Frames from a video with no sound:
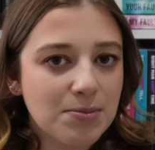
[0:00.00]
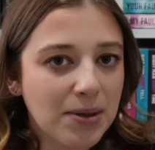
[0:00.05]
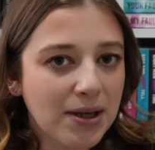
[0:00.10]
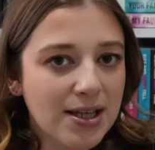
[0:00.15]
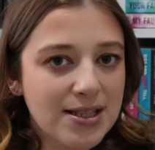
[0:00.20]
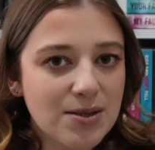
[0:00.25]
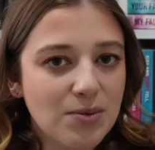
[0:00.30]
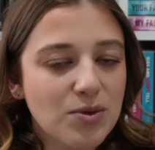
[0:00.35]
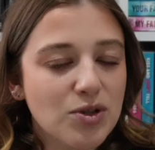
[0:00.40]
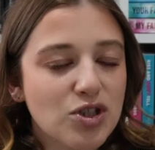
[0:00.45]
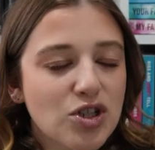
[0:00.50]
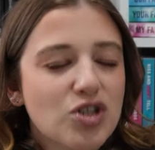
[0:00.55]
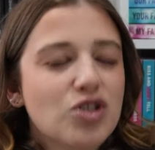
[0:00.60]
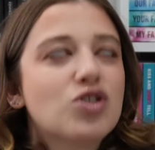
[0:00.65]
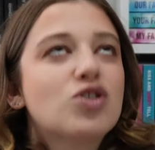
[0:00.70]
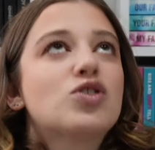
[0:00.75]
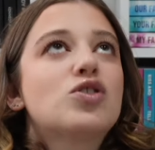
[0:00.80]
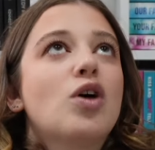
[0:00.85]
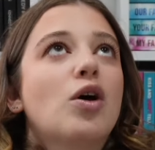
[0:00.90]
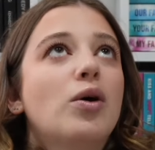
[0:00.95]
because it was
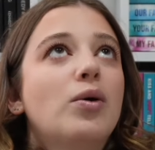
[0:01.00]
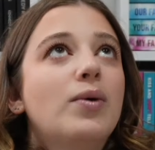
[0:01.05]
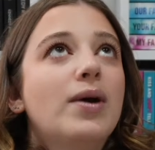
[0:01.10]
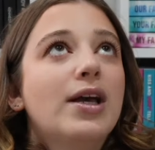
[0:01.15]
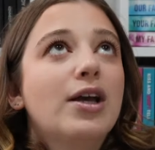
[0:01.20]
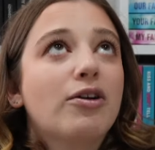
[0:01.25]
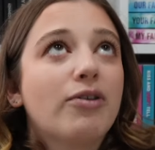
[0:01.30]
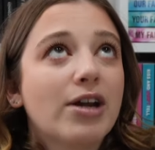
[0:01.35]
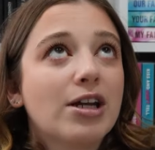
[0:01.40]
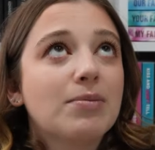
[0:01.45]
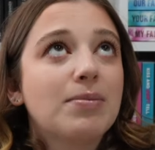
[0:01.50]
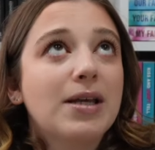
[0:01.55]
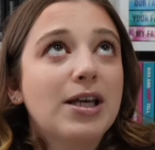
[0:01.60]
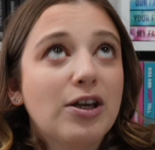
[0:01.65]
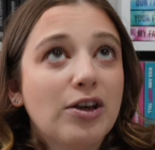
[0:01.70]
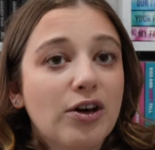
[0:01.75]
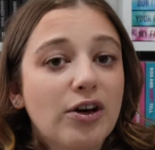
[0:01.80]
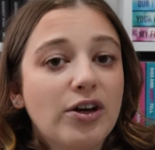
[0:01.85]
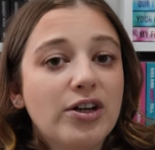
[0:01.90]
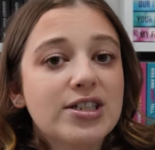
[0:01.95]
just so incredibly
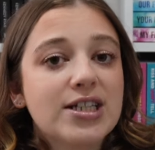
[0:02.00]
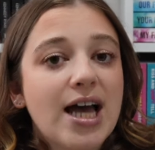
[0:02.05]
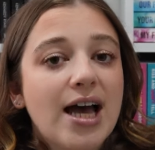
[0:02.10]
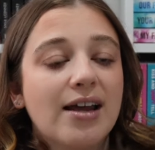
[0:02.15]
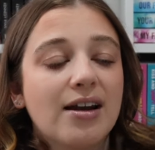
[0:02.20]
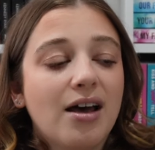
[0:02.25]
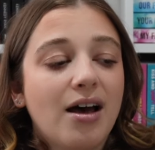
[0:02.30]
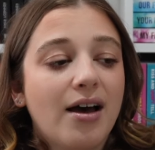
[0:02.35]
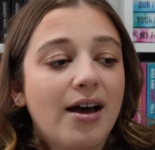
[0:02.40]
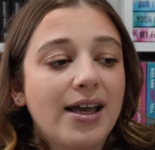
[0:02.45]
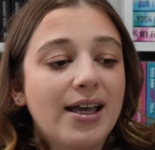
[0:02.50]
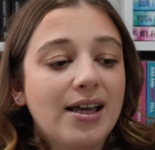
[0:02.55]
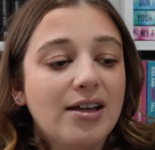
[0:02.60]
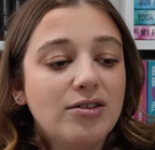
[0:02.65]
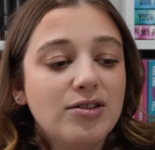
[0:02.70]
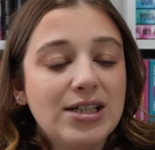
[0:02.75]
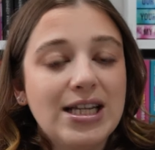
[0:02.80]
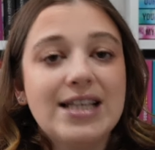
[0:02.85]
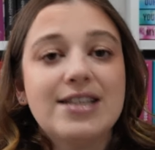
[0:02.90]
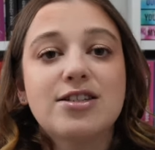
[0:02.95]
good and I
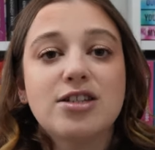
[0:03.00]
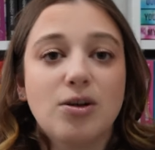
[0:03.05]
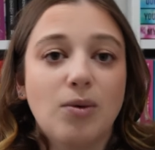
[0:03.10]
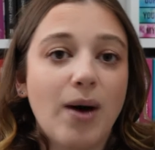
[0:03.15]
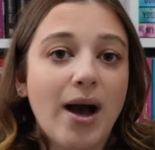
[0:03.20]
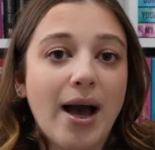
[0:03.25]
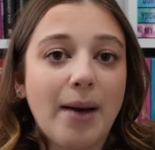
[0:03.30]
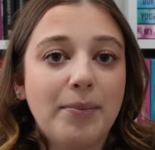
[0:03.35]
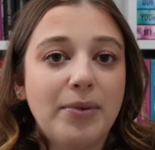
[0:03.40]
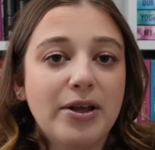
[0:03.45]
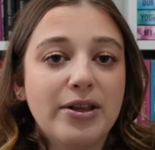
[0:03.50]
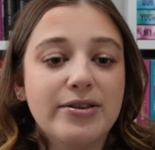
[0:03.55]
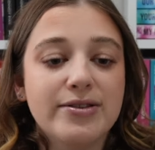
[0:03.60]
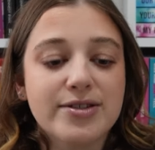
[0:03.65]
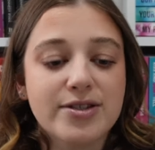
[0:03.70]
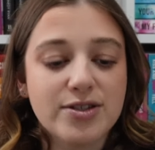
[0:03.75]
need to know what happens.